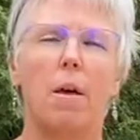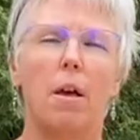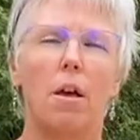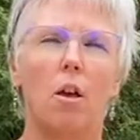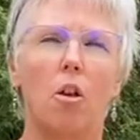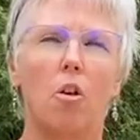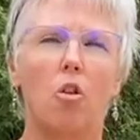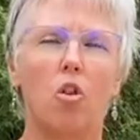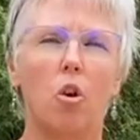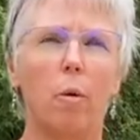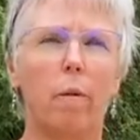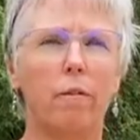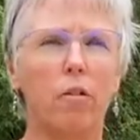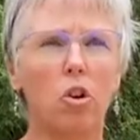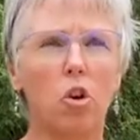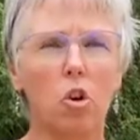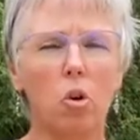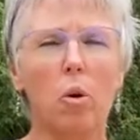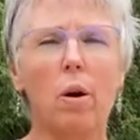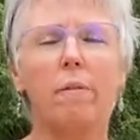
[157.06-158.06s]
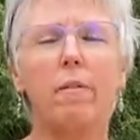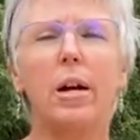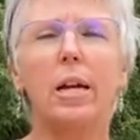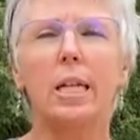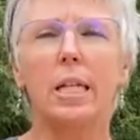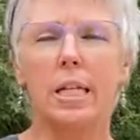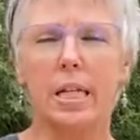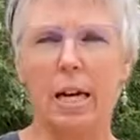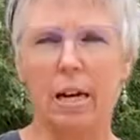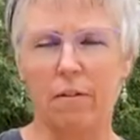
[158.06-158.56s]
So if you have
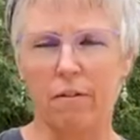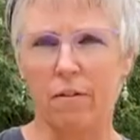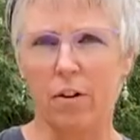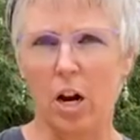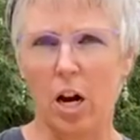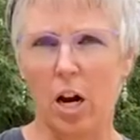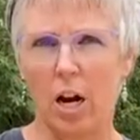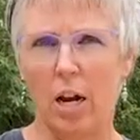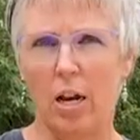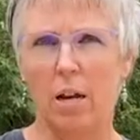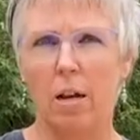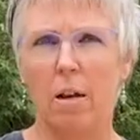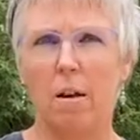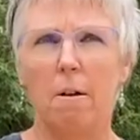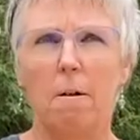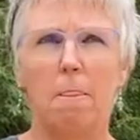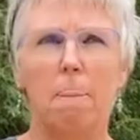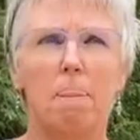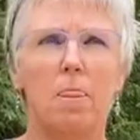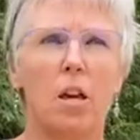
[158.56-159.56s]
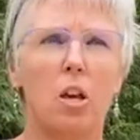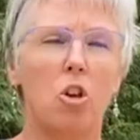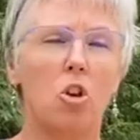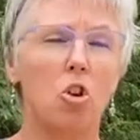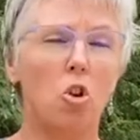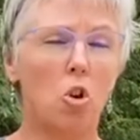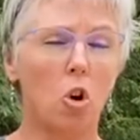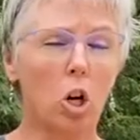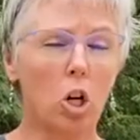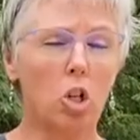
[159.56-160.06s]
identified that
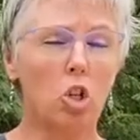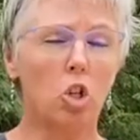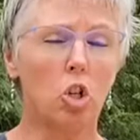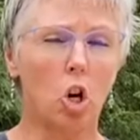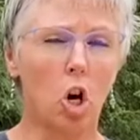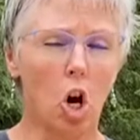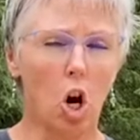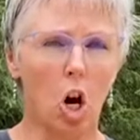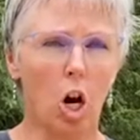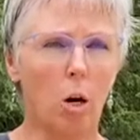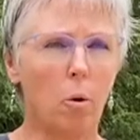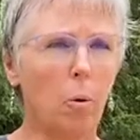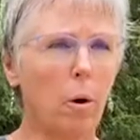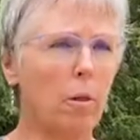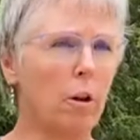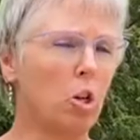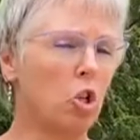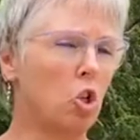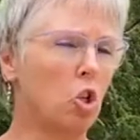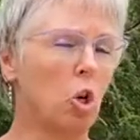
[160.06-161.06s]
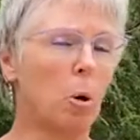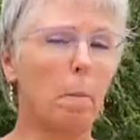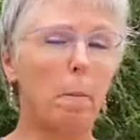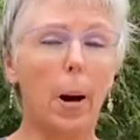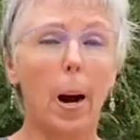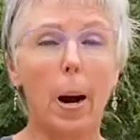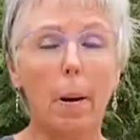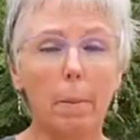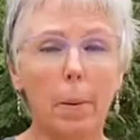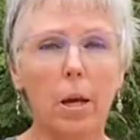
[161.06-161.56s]
your dog, whether it's your
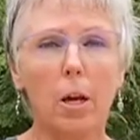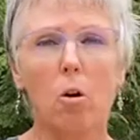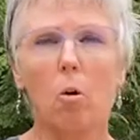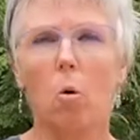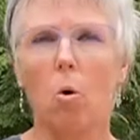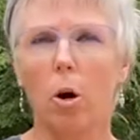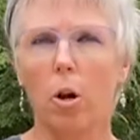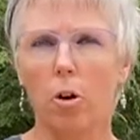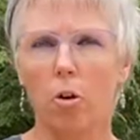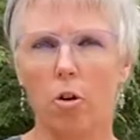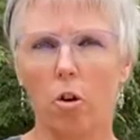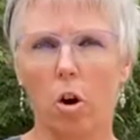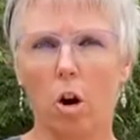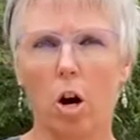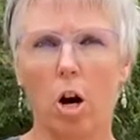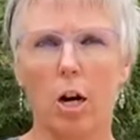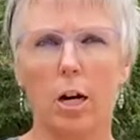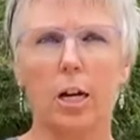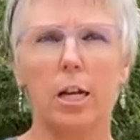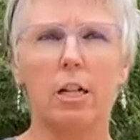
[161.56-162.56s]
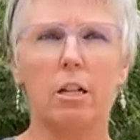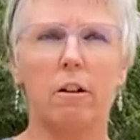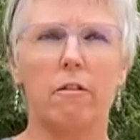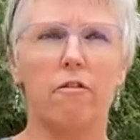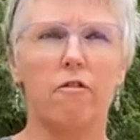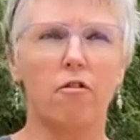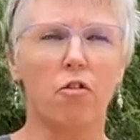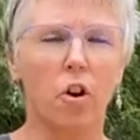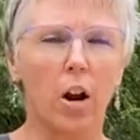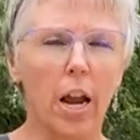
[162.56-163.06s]
puppy or your dog, is
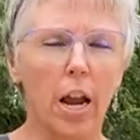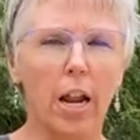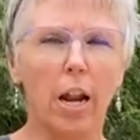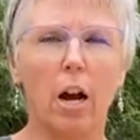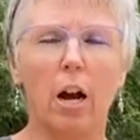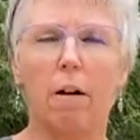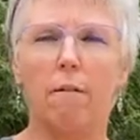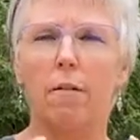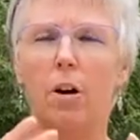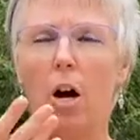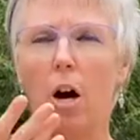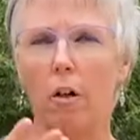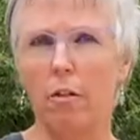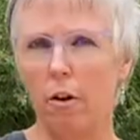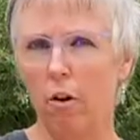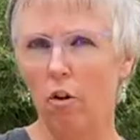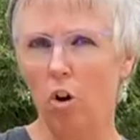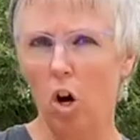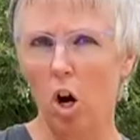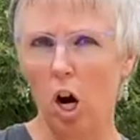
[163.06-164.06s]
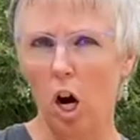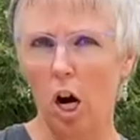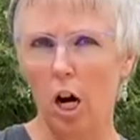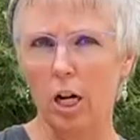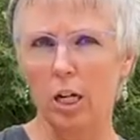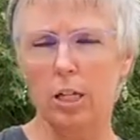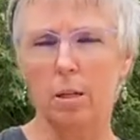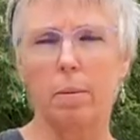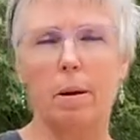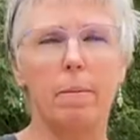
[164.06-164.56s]
afraid of other
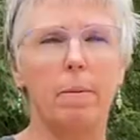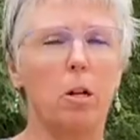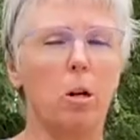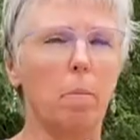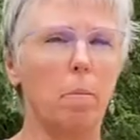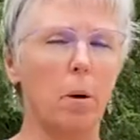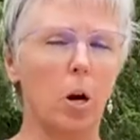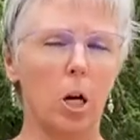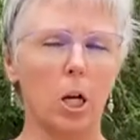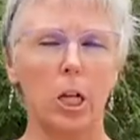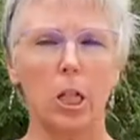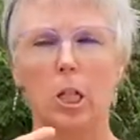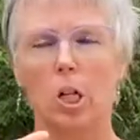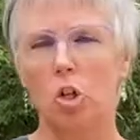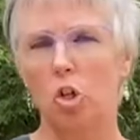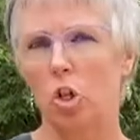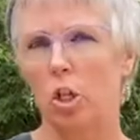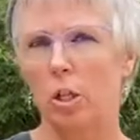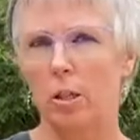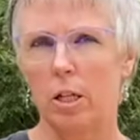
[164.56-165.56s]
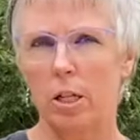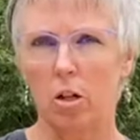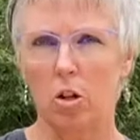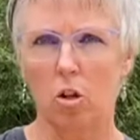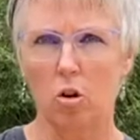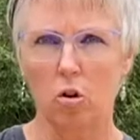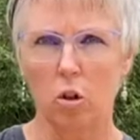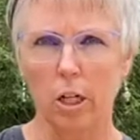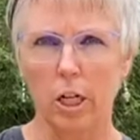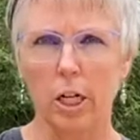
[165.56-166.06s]
dogs, maybe they're barking, lunging at the end of
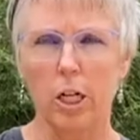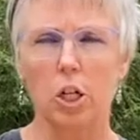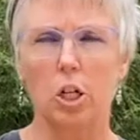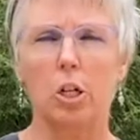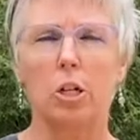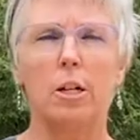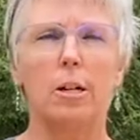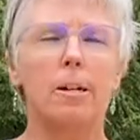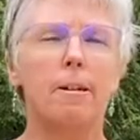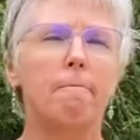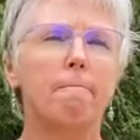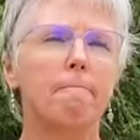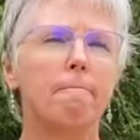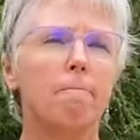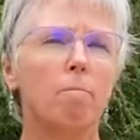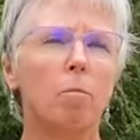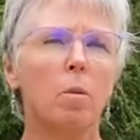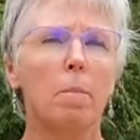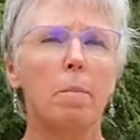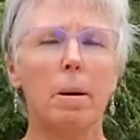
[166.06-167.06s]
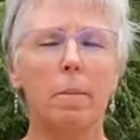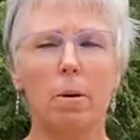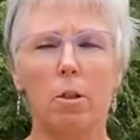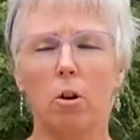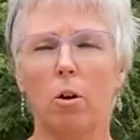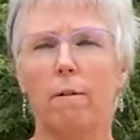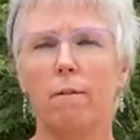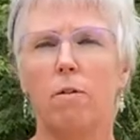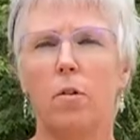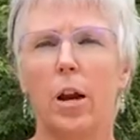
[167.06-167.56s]
their leash, maybe
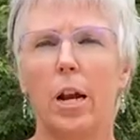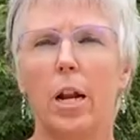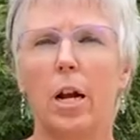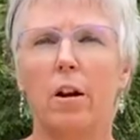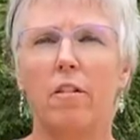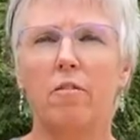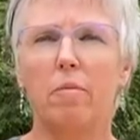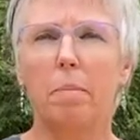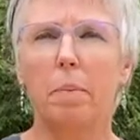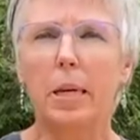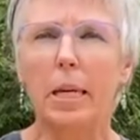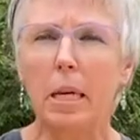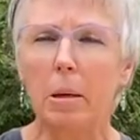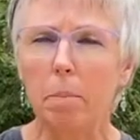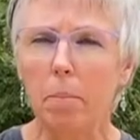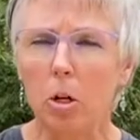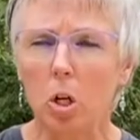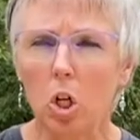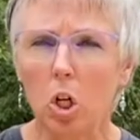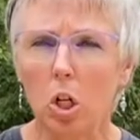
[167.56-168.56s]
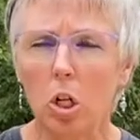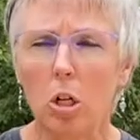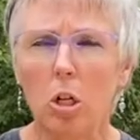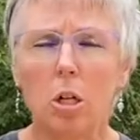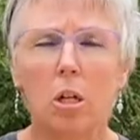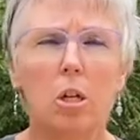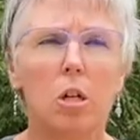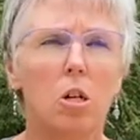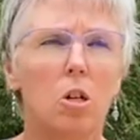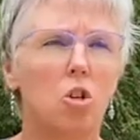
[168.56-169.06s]
they're afraid of people,
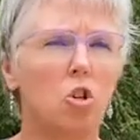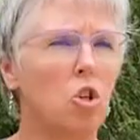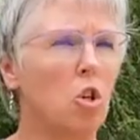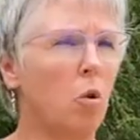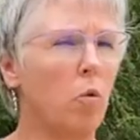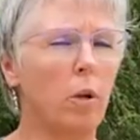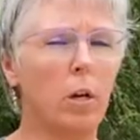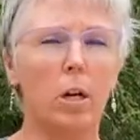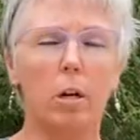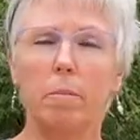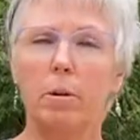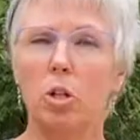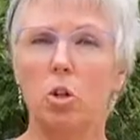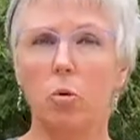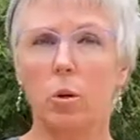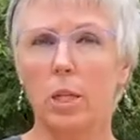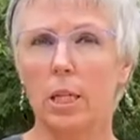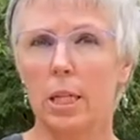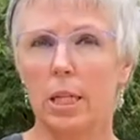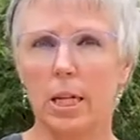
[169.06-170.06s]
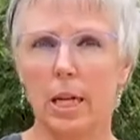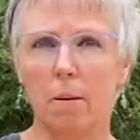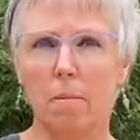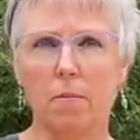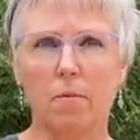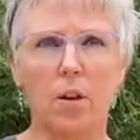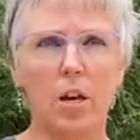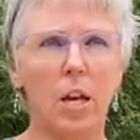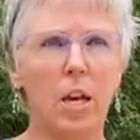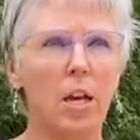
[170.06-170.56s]
so they could be doing the same
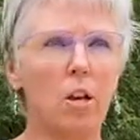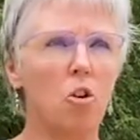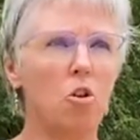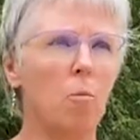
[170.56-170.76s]
thing.